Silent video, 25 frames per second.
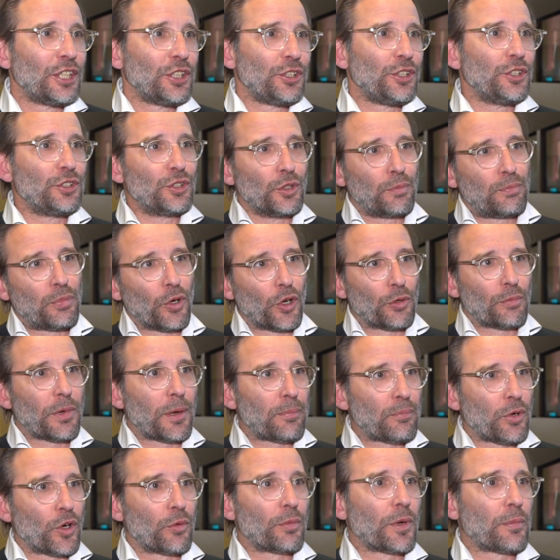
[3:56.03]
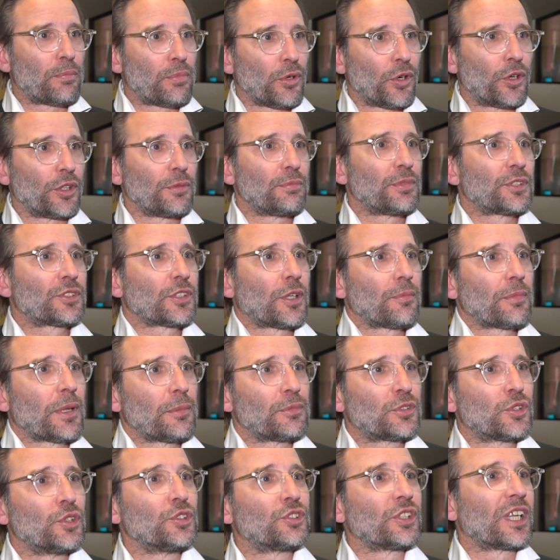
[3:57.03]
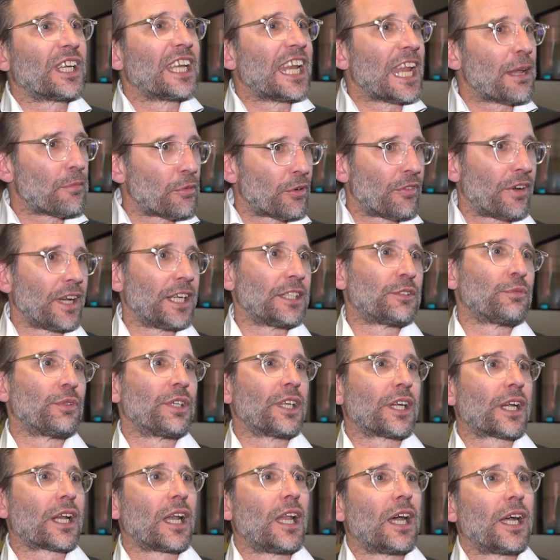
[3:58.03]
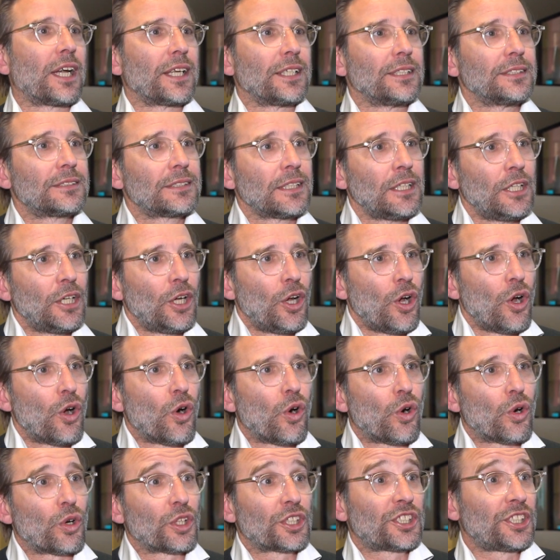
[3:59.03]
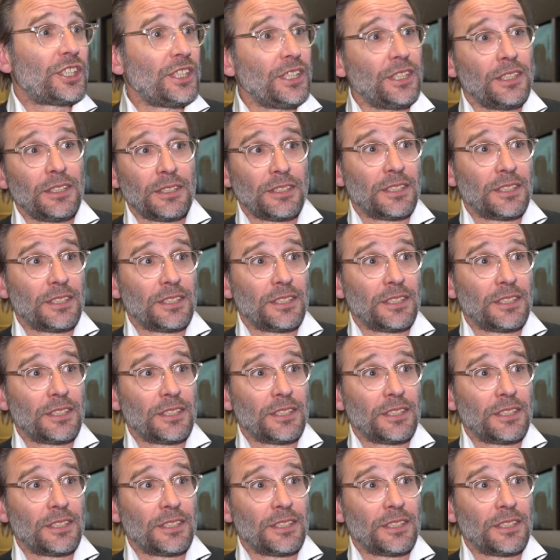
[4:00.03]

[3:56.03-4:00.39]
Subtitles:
you do point by point by point, but sometimes it's good to elaborate with a client or see